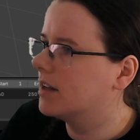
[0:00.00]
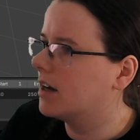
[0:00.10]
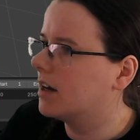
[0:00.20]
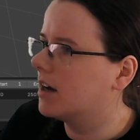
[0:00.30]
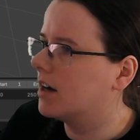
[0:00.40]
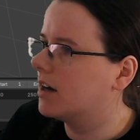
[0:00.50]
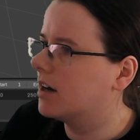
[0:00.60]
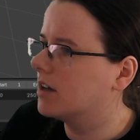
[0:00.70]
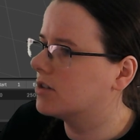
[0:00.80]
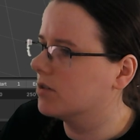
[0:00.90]

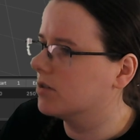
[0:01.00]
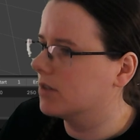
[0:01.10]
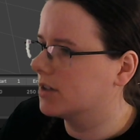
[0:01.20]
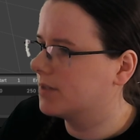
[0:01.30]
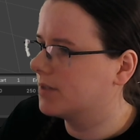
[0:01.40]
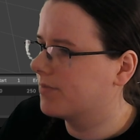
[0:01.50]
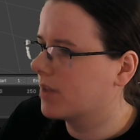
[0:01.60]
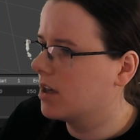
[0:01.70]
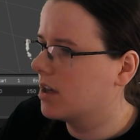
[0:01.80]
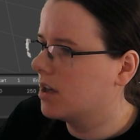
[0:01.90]
our torus.
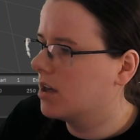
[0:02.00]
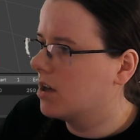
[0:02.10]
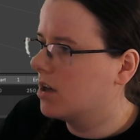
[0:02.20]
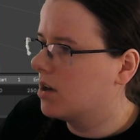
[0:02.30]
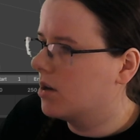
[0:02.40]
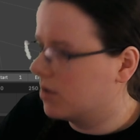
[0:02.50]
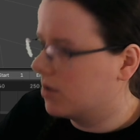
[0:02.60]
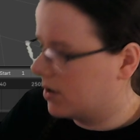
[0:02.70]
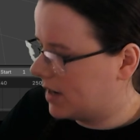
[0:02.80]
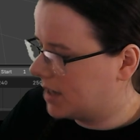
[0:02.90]
We'll
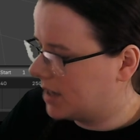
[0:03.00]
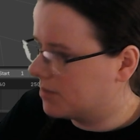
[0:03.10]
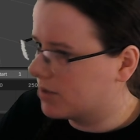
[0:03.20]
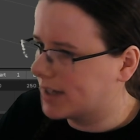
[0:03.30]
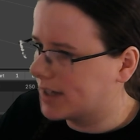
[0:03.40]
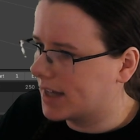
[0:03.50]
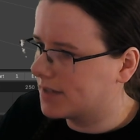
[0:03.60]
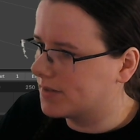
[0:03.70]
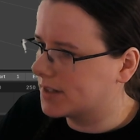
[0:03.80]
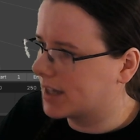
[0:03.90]
go ahead and press S
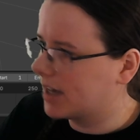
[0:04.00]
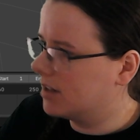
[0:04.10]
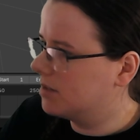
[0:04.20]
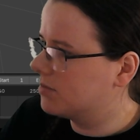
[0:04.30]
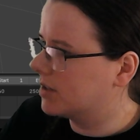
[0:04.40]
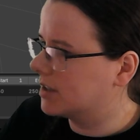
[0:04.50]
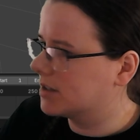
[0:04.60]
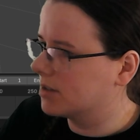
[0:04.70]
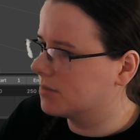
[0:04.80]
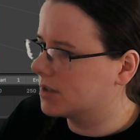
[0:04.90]
for scale, bring this
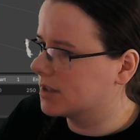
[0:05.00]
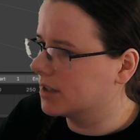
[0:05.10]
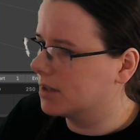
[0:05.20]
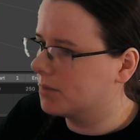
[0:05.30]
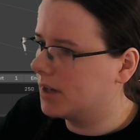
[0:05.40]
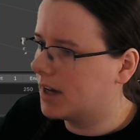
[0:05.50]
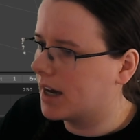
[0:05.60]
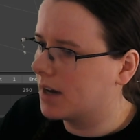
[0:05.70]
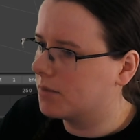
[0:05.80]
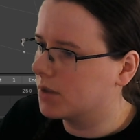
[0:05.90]
up just a little bit,
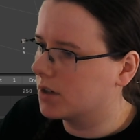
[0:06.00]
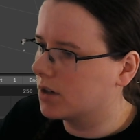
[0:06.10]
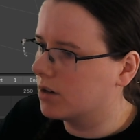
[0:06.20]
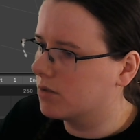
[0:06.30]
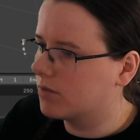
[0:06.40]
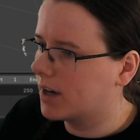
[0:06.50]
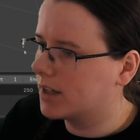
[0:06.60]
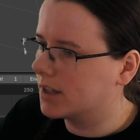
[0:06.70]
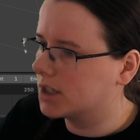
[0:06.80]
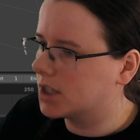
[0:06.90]
and we're going to go right
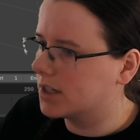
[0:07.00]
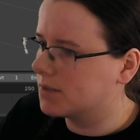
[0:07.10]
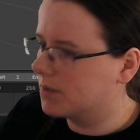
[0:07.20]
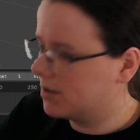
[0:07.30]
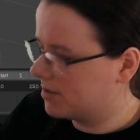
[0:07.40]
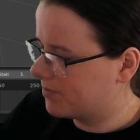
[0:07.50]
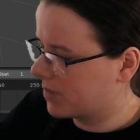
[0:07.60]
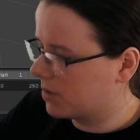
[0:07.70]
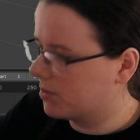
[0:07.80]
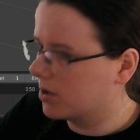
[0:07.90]
click shade smooth.
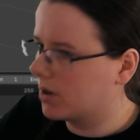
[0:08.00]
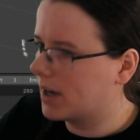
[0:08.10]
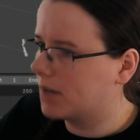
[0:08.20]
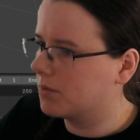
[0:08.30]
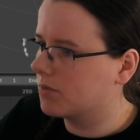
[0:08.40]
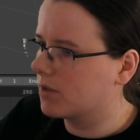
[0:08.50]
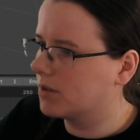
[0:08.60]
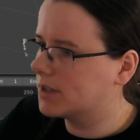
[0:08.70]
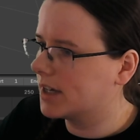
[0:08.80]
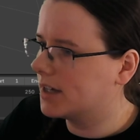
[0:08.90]
We'll go ahead with
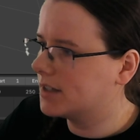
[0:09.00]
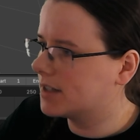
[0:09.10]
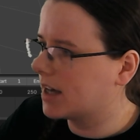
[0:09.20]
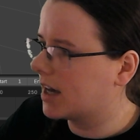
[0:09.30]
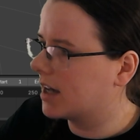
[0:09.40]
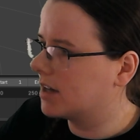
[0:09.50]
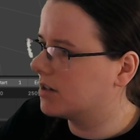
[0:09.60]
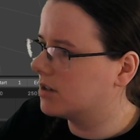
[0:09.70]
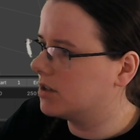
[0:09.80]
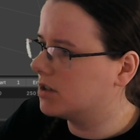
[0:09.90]
rotate, and
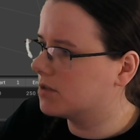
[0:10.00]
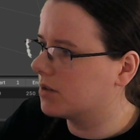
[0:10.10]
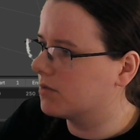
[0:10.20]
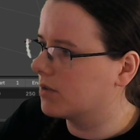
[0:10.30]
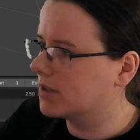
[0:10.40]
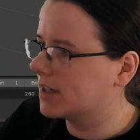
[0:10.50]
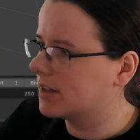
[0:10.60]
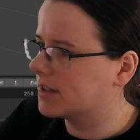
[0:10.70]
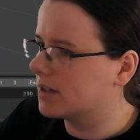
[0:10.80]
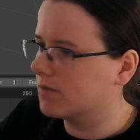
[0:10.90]
you just want to rotate
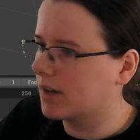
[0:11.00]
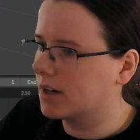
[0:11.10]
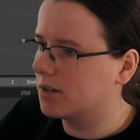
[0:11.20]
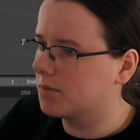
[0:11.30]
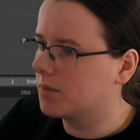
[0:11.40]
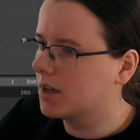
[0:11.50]
this in a random